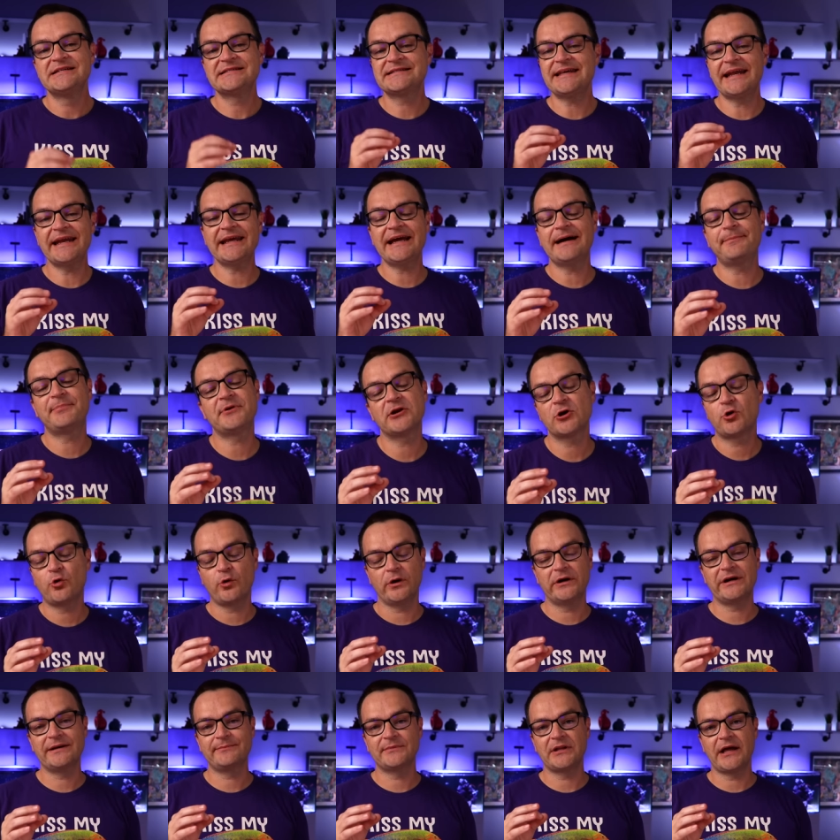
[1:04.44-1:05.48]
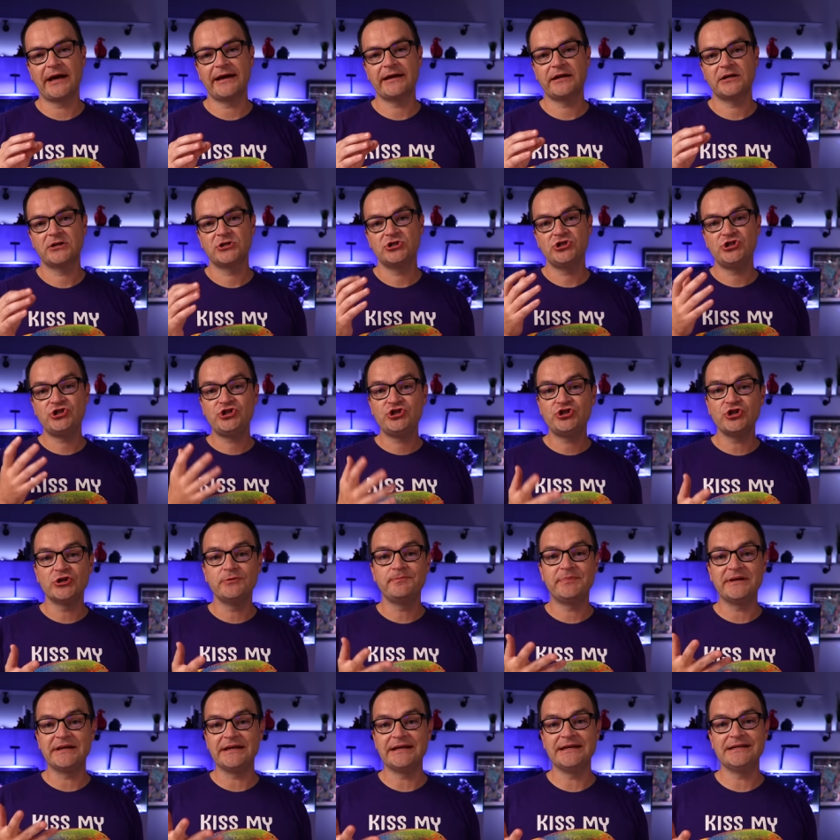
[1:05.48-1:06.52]
Setting up an aquarium light should
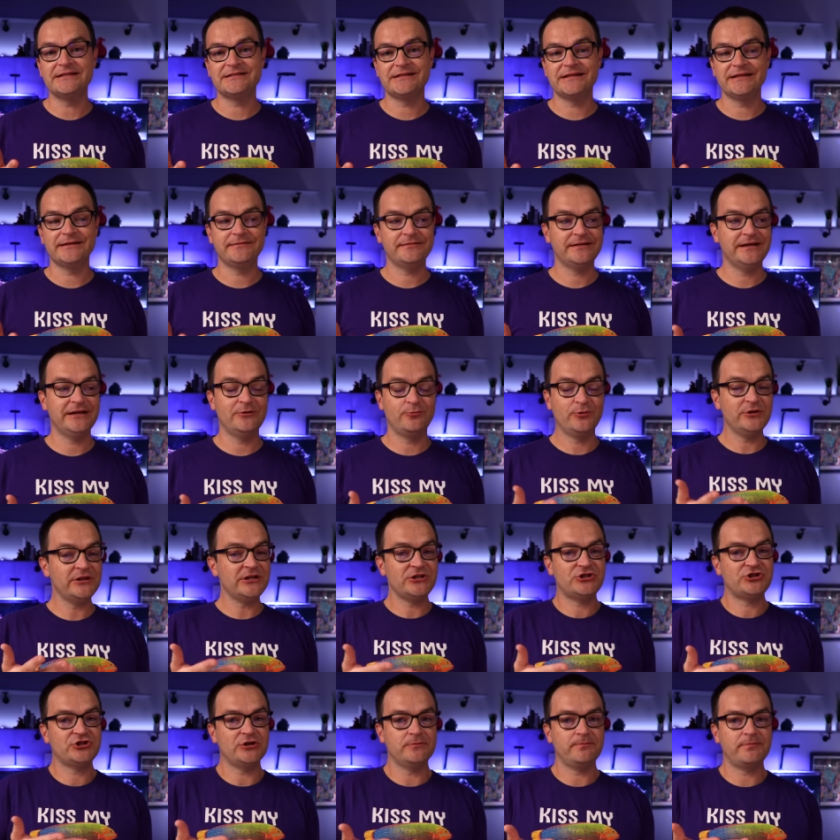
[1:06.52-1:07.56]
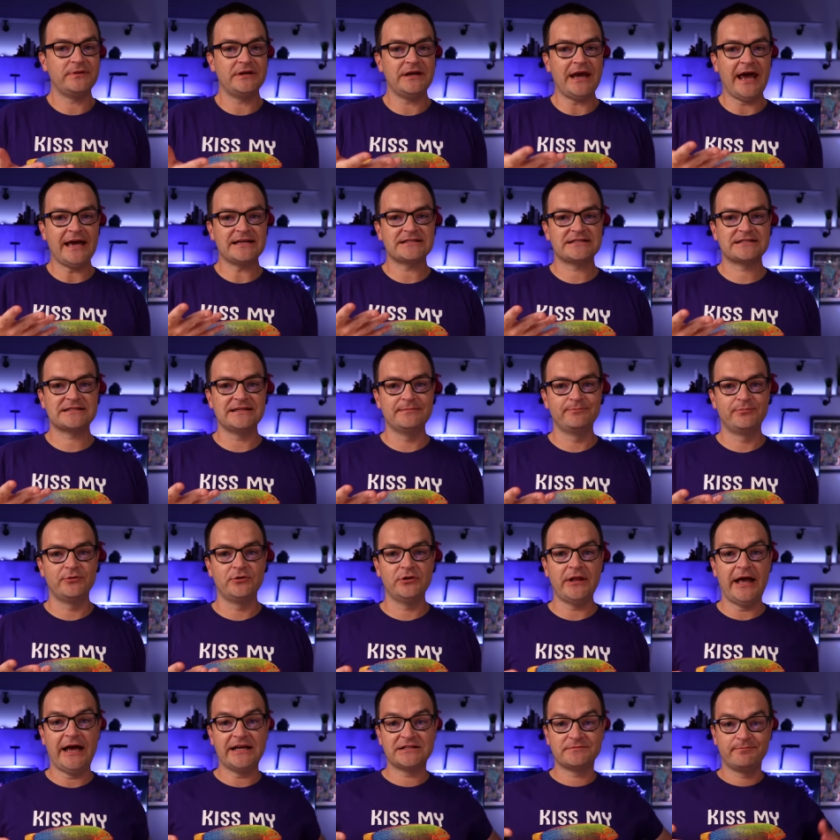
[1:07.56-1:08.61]
be easy. It really should be as
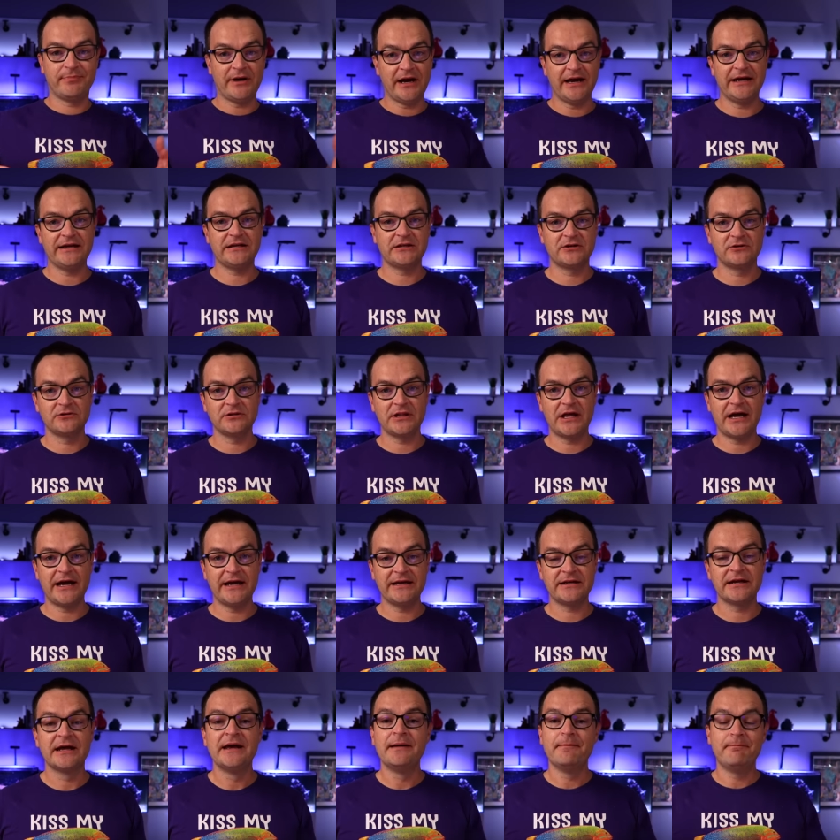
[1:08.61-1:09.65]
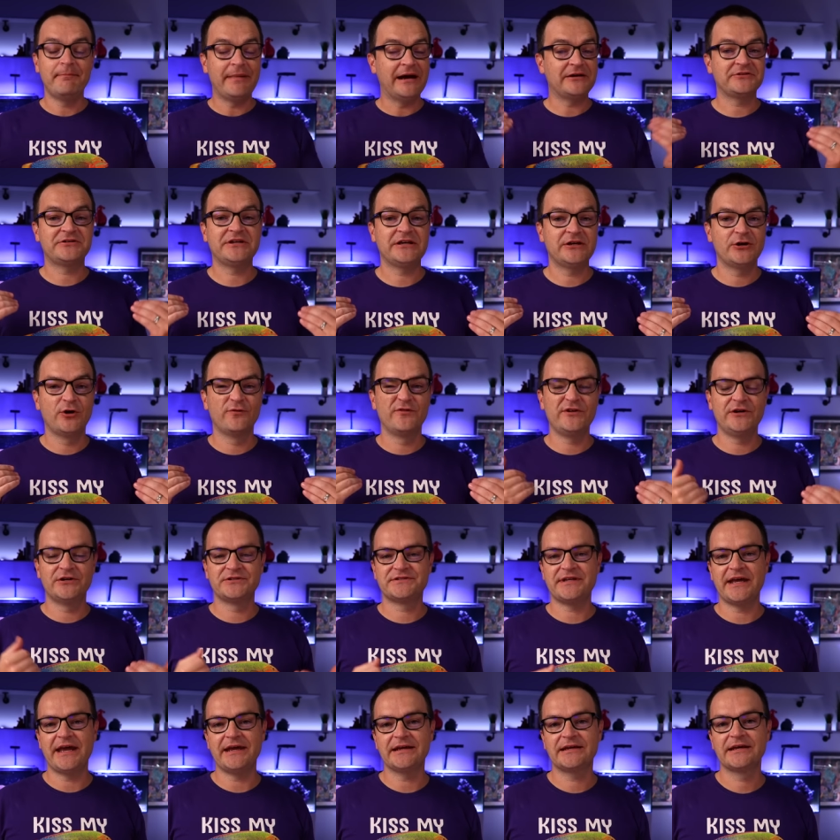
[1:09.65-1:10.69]
simple as buying your light, mounting it over your
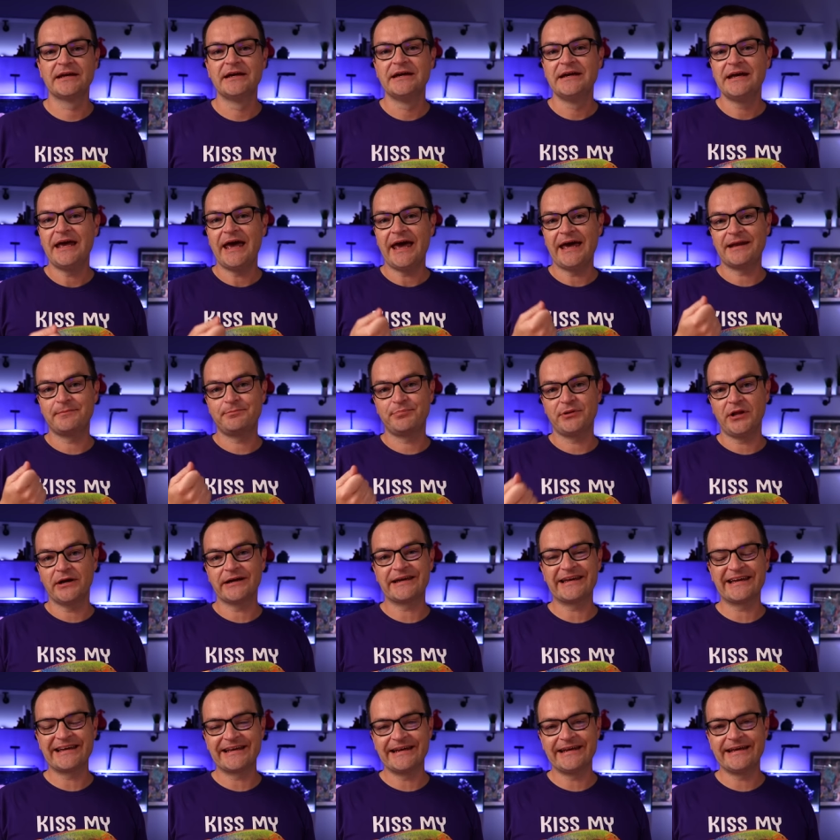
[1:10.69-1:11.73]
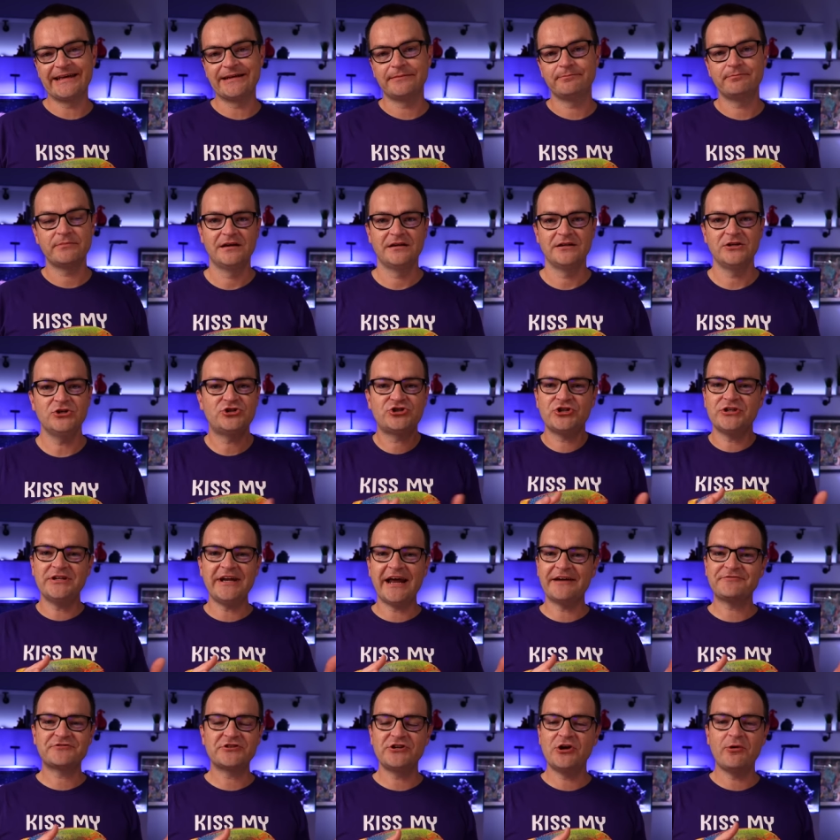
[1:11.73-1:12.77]
tank, and plugging it in. You shouldn't
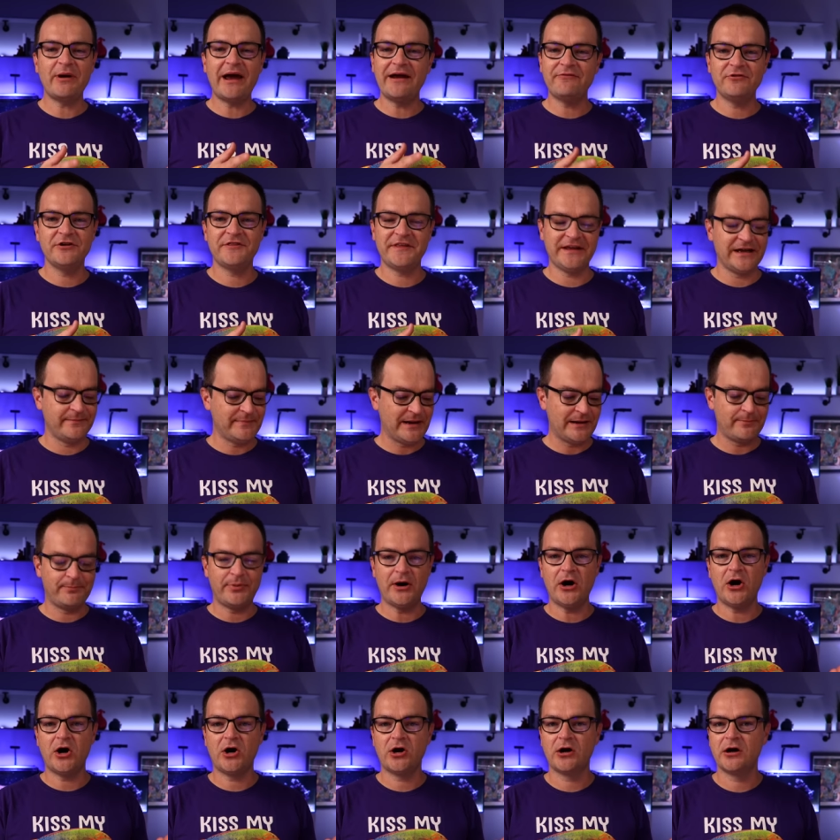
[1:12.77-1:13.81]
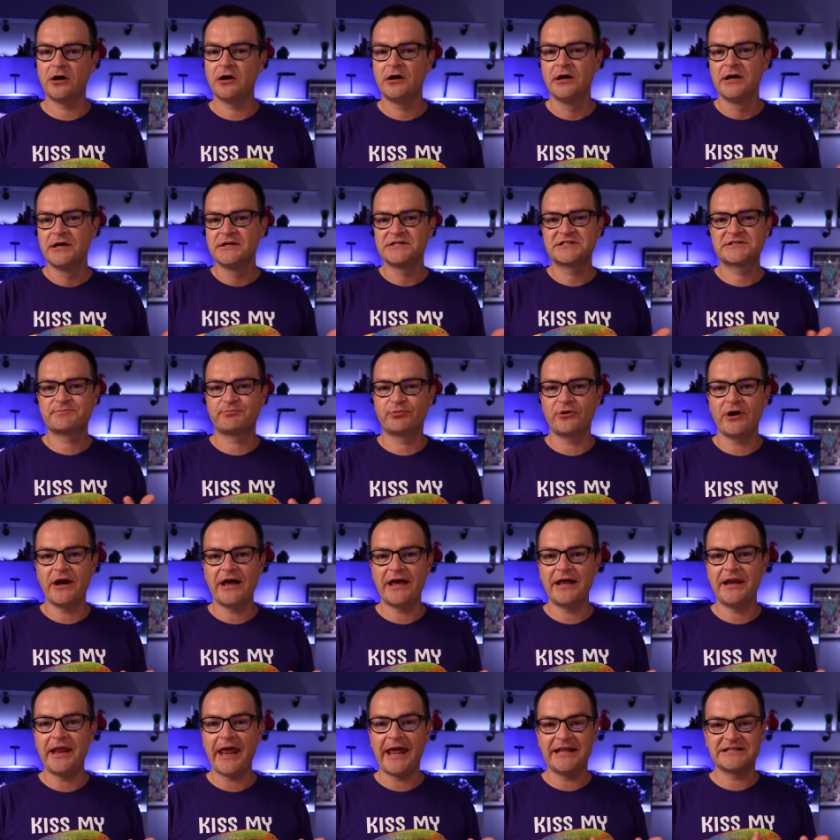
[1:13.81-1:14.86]
have to know everything about PAR,
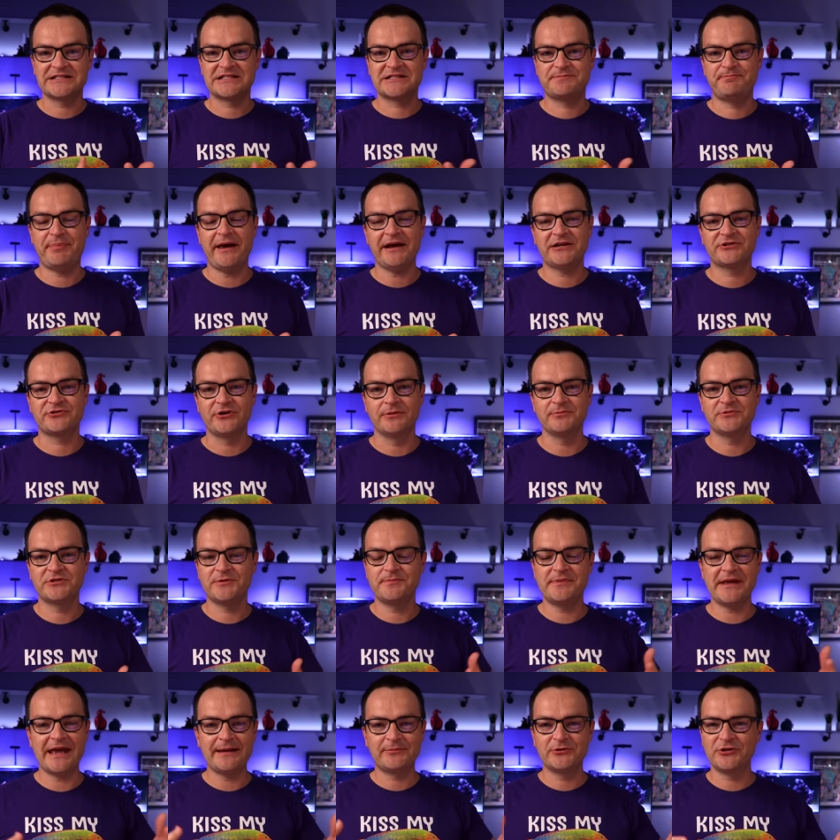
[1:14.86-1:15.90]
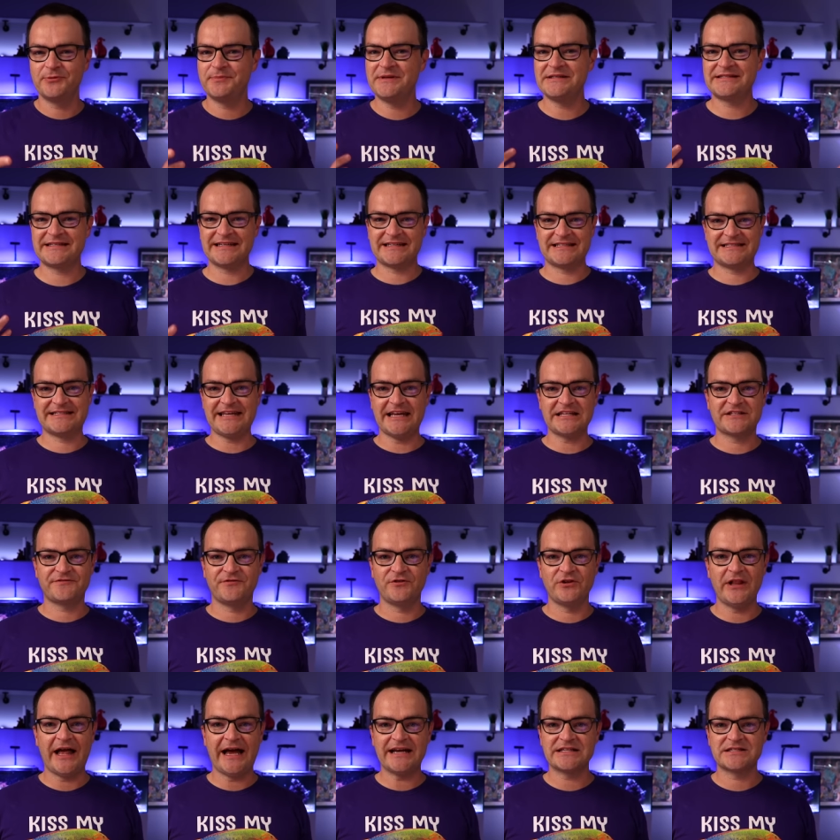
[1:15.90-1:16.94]
spread, and spectrum to be able to be
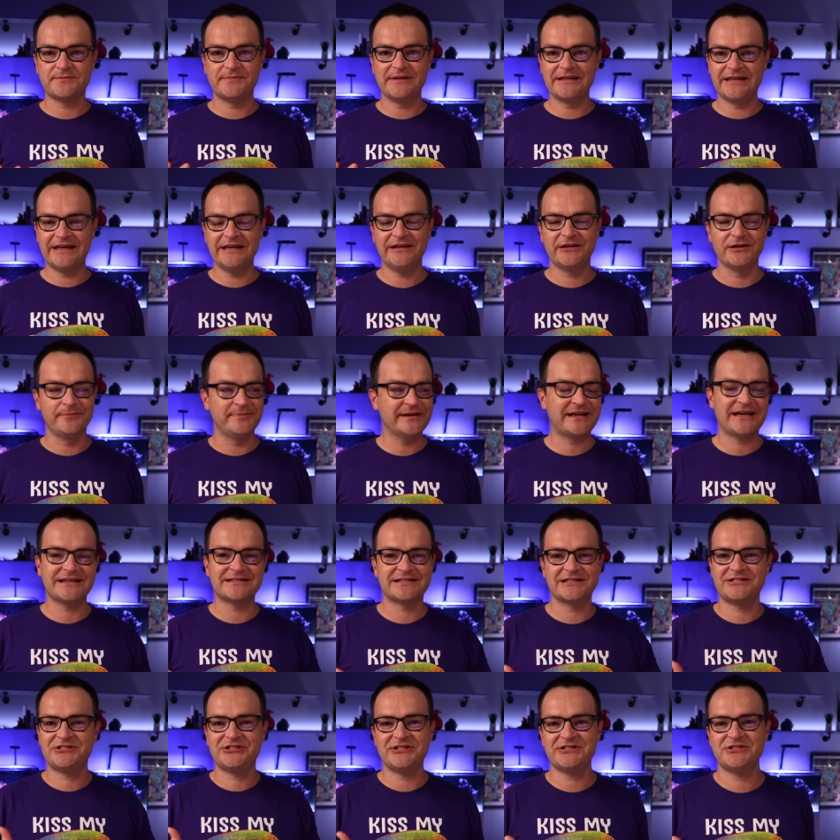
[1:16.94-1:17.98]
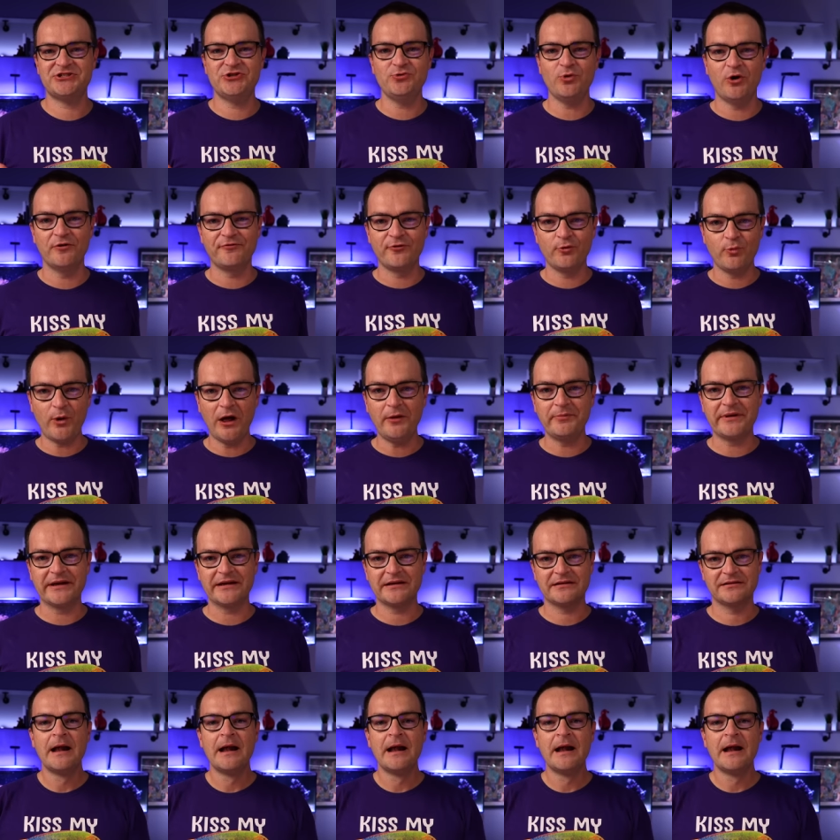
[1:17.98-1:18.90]
successful as a beginner because it's just too overwhelming.